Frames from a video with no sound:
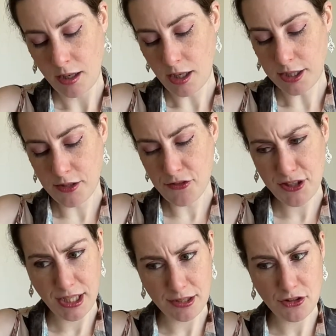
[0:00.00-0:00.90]
I don't
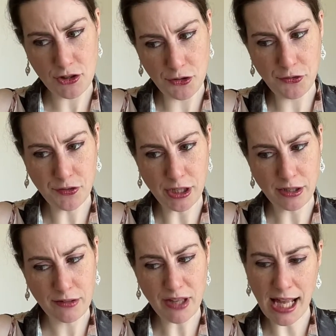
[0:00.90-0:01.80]
think so far
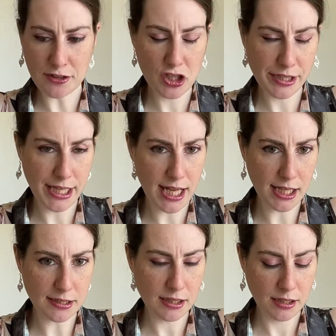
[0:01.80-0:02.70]
I've actually
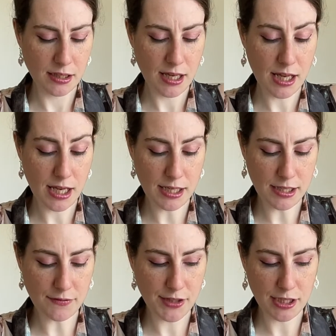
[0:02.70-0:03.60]
had
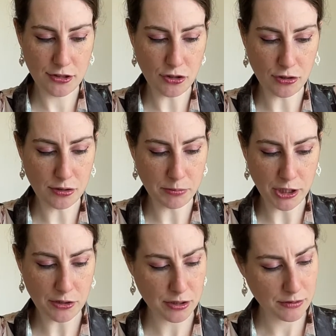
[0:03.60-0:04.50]
any of these chocolate
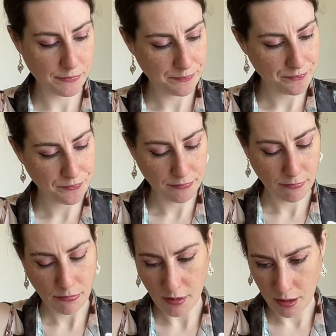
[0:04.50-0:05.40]
bars
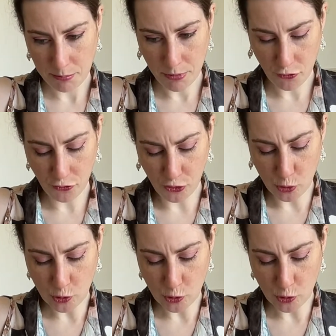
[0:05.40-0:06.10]
before,